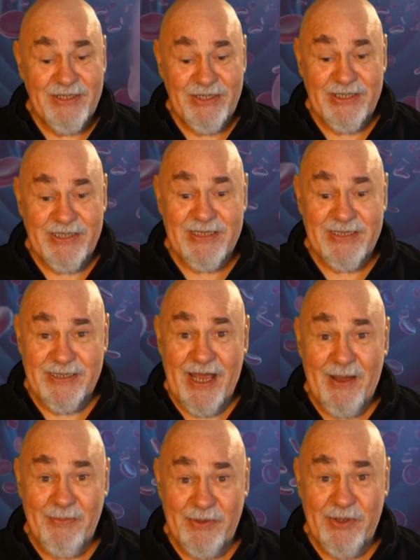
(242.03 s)
She says this has
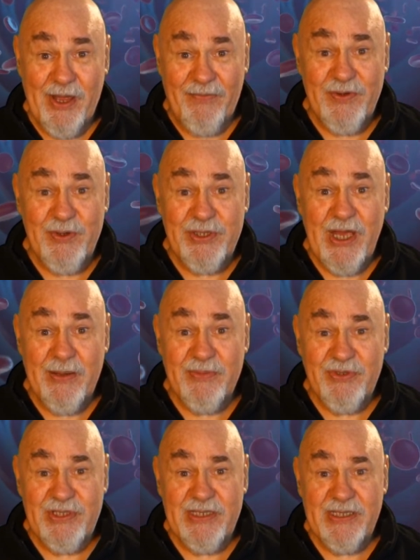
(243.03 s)
happened a few
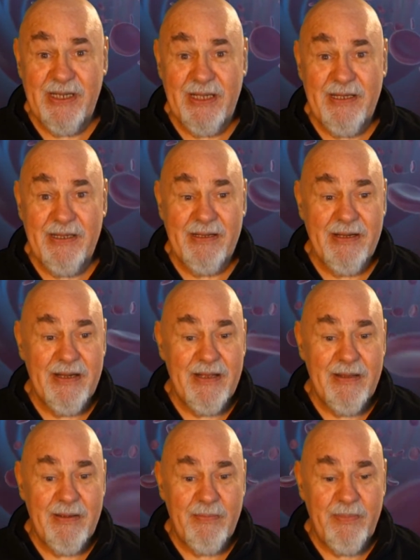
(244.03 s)
times recently.
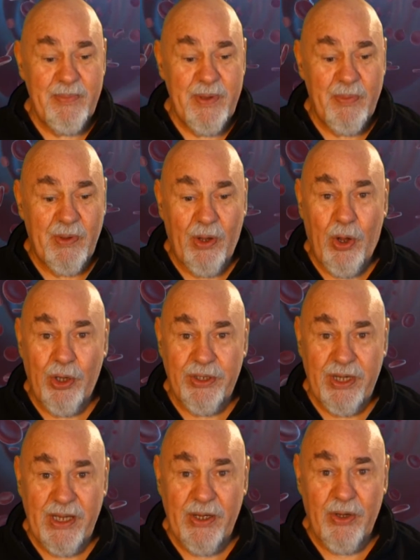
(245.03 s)
People
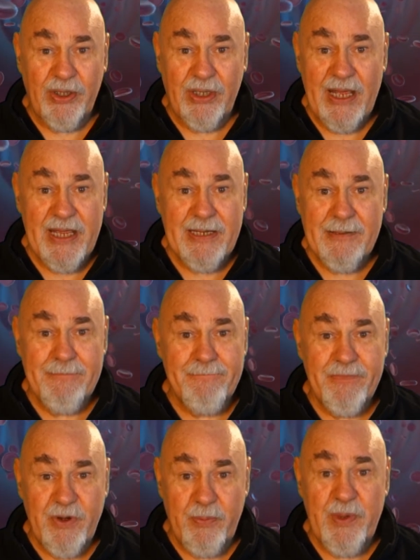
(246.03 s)
ordering online,
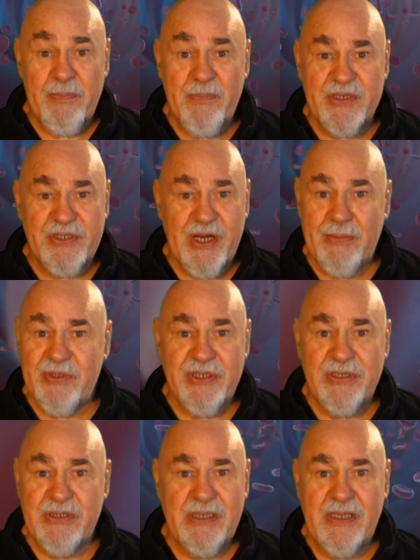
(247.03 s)
repeat
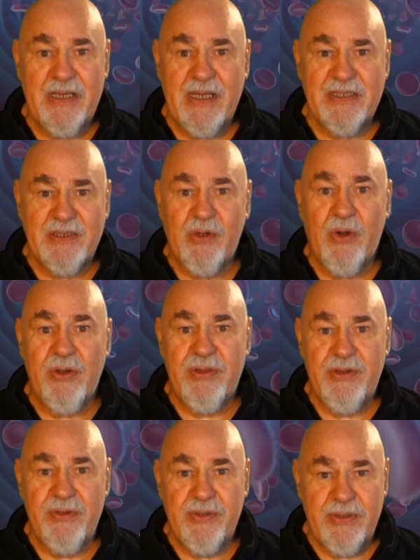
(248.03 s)
prescriptions, and it hasn't gone
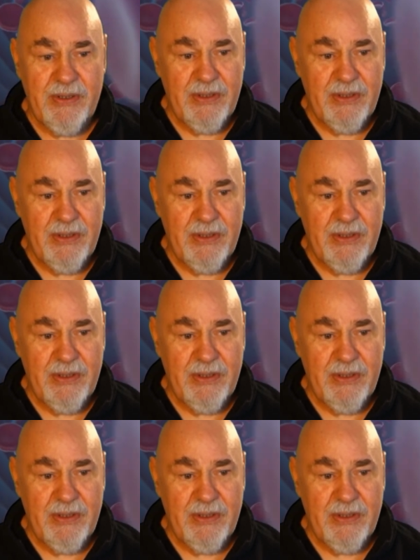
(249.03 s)
through.